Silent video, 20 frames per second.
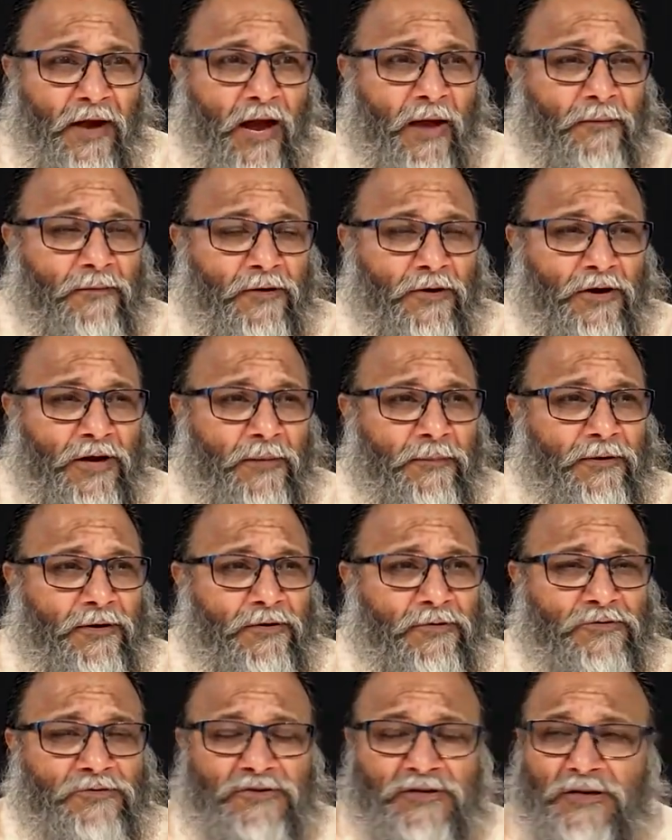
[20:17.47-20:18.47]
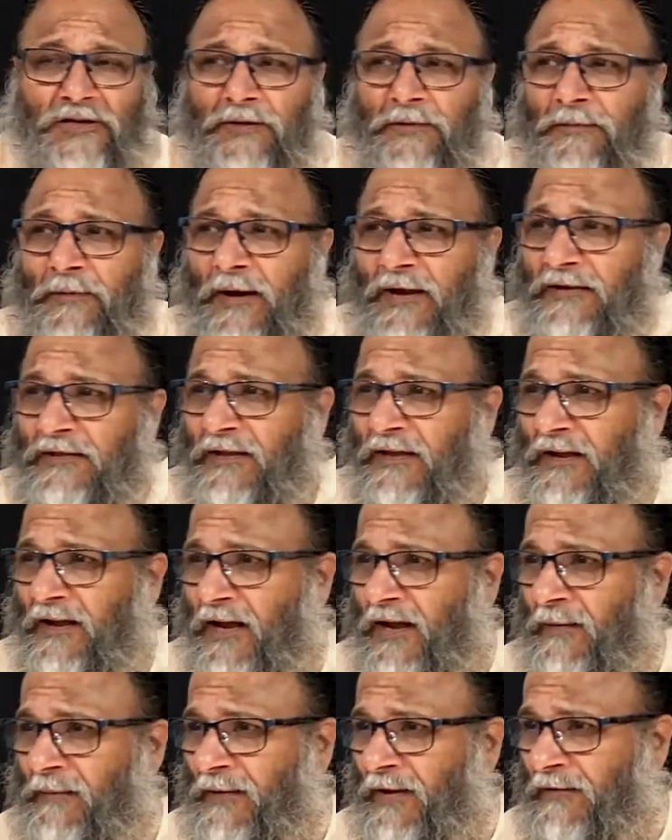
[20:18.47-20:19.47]
I am not able to sleep. I think
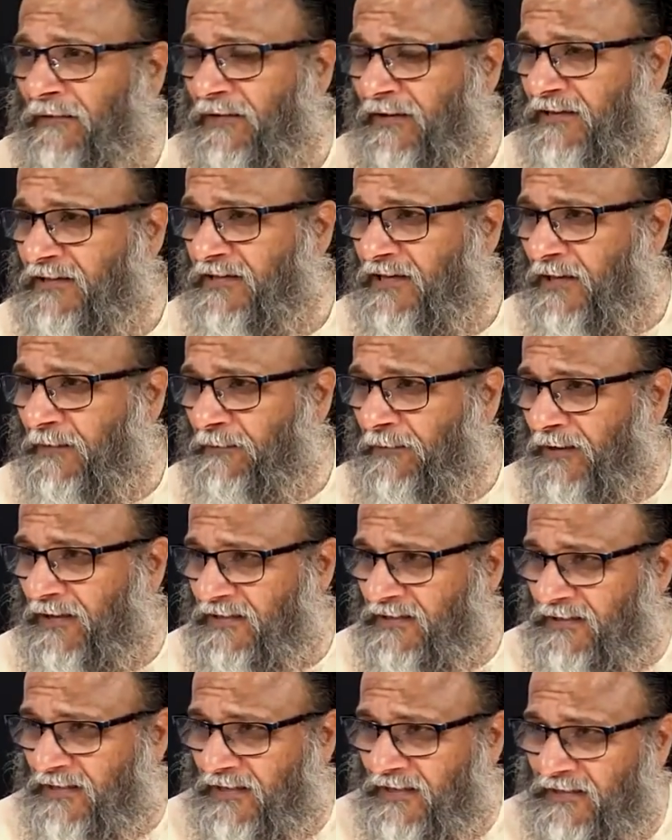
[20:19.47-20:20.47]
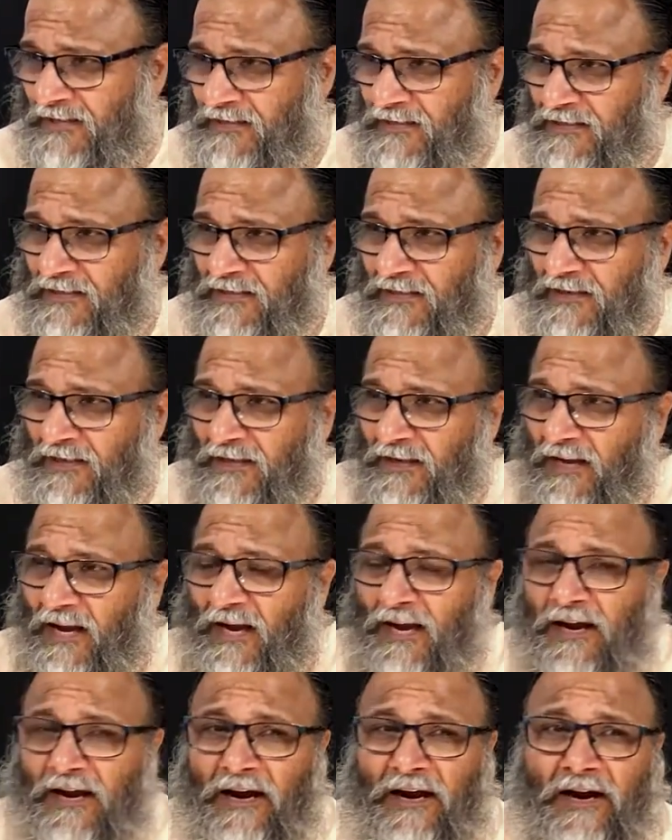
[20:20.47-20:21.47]
I am having sleeplessness.
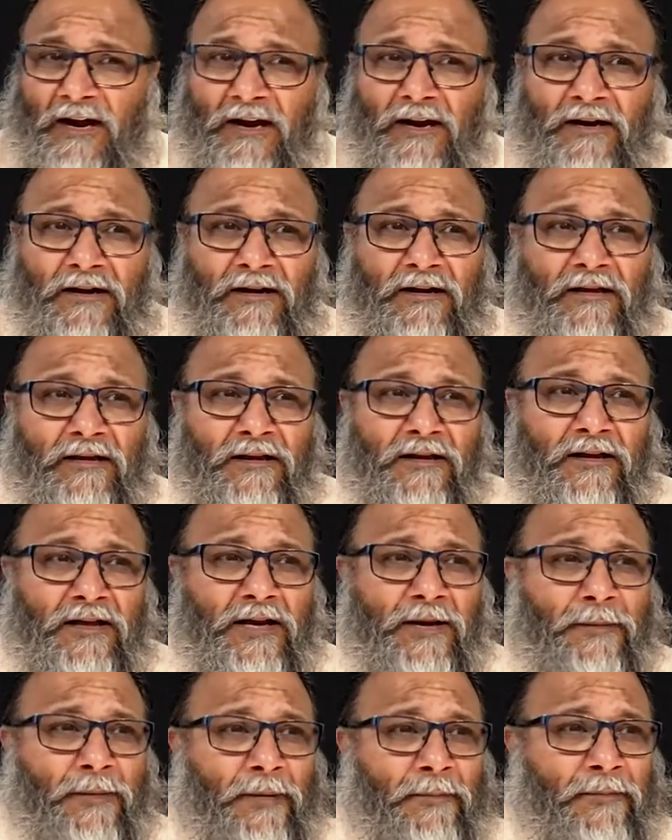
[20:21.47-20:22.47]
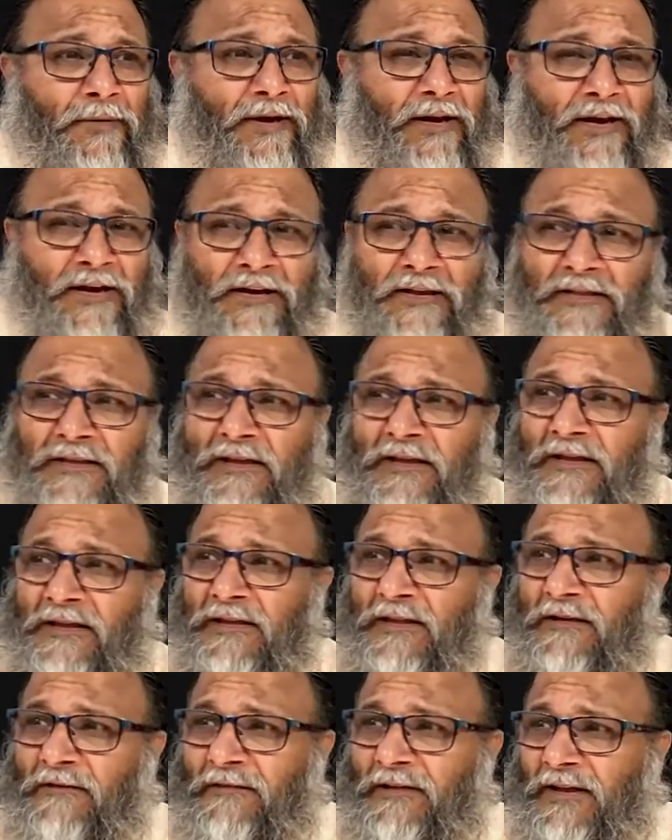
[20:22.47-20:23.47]
I can't remember anything
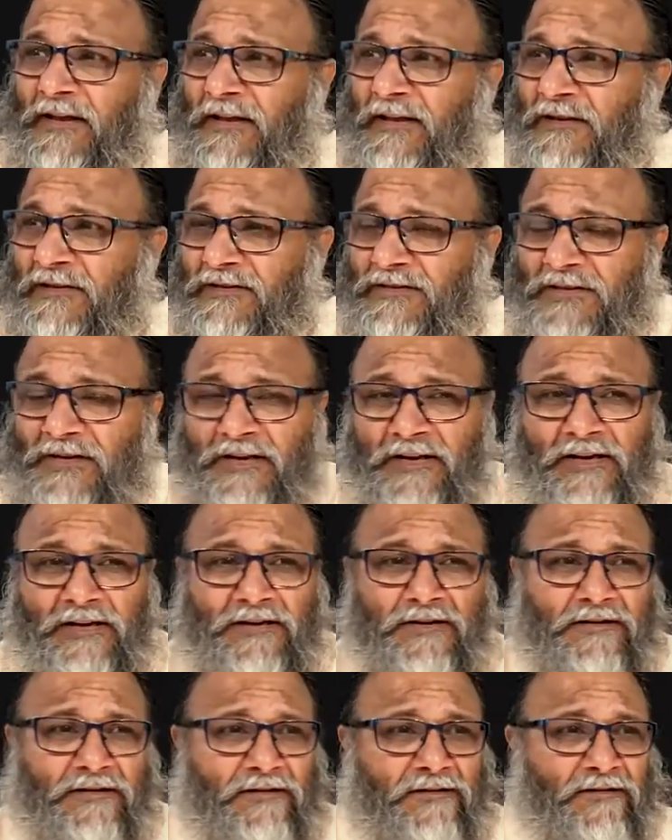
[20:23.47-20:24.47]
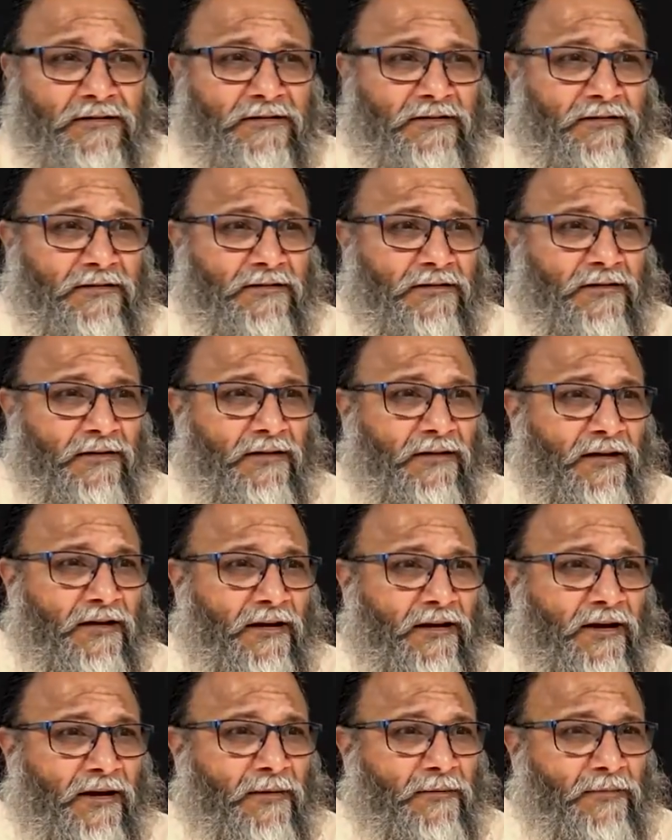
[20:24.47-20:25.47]
in the waking state.
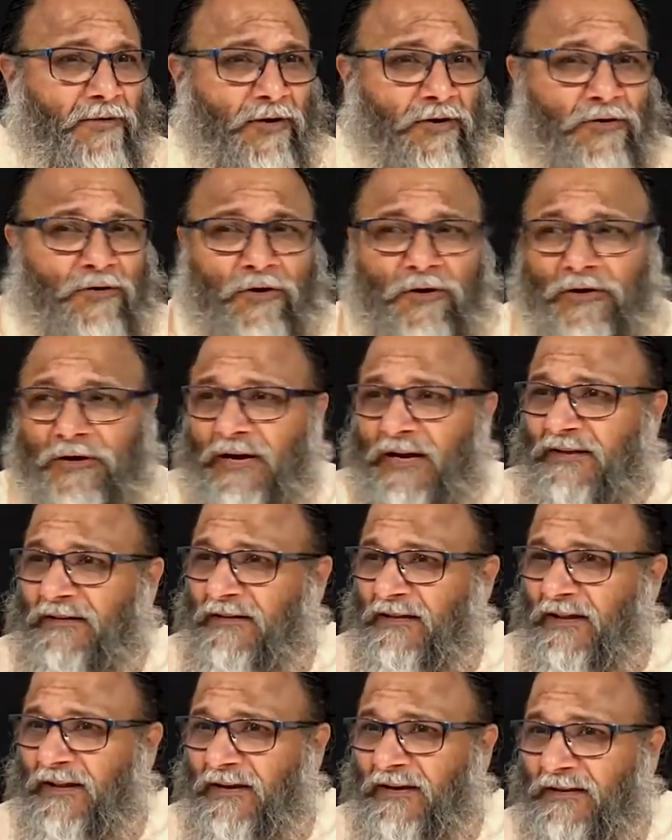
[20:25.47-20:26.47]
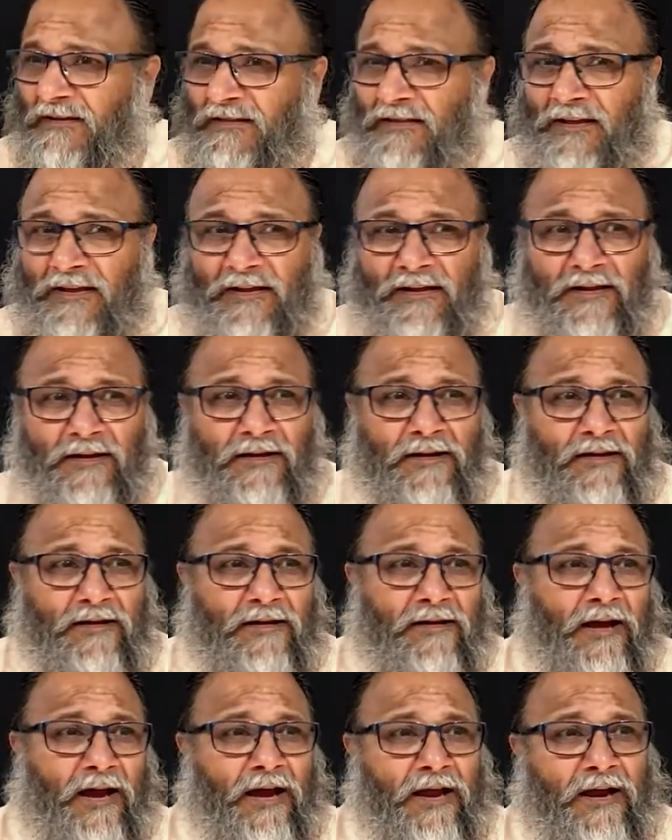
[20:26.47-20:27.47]
I am not cognizing anything,
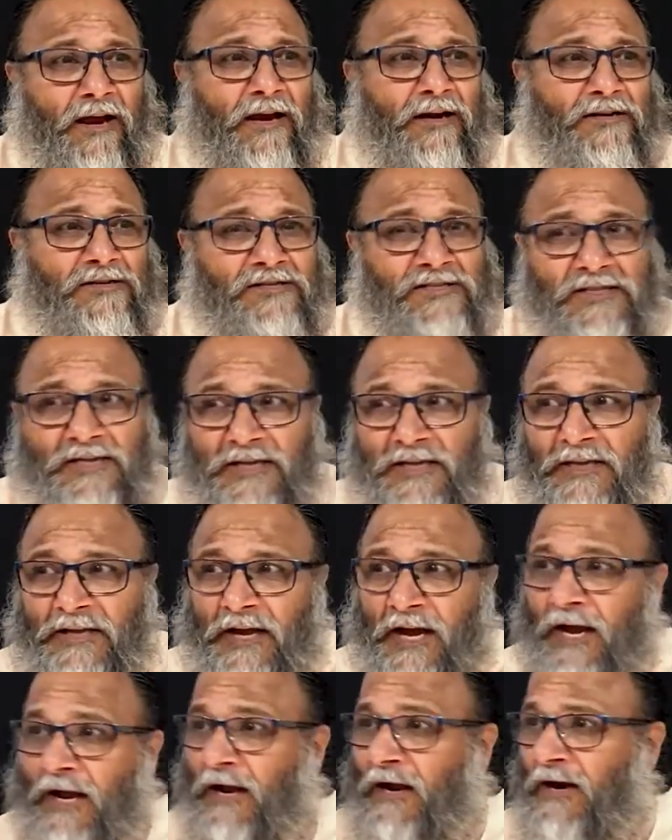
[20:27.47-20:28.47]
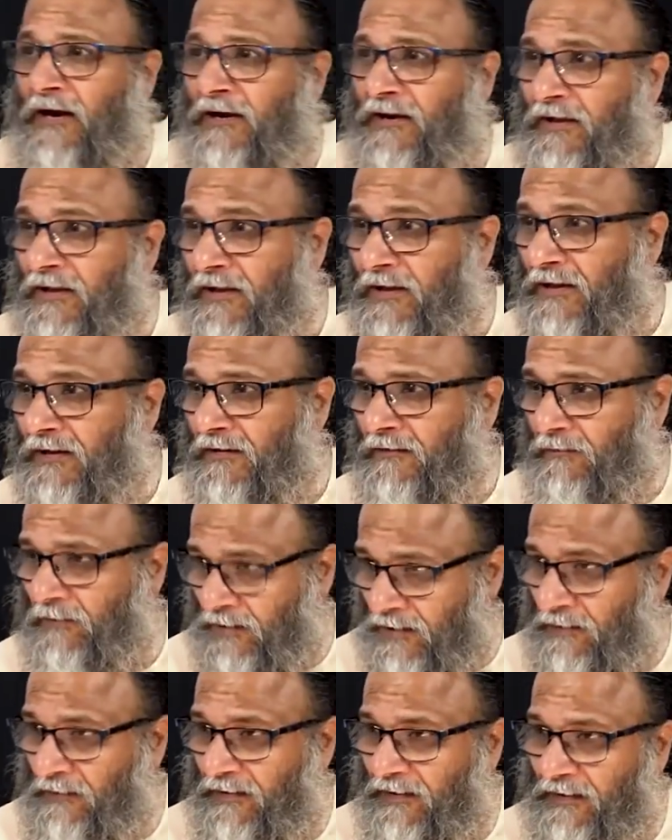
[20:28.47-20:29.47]
I can't see, I can't hear,
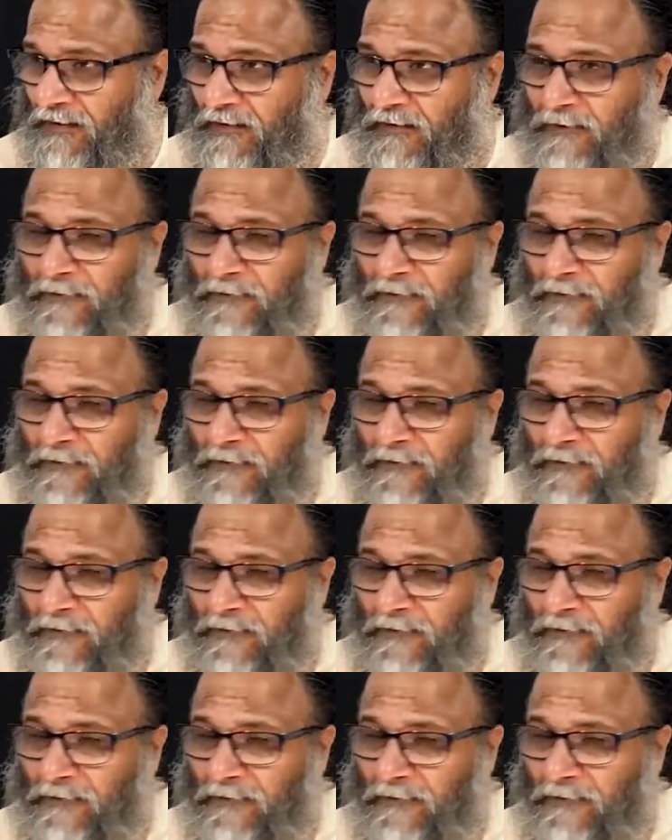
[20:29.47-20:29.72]
whatever.